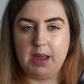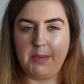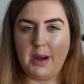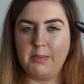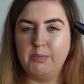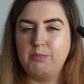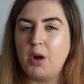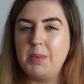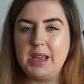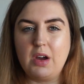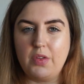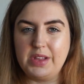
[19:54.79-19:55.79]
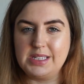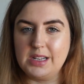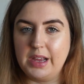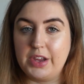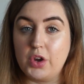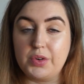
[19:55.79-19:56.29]
but I probably got this in
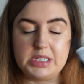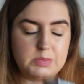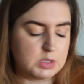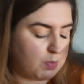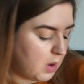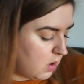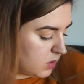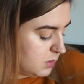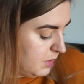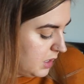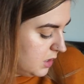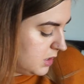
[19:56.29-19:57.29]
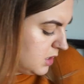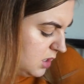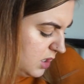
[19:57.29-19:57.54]
like a Christmas box because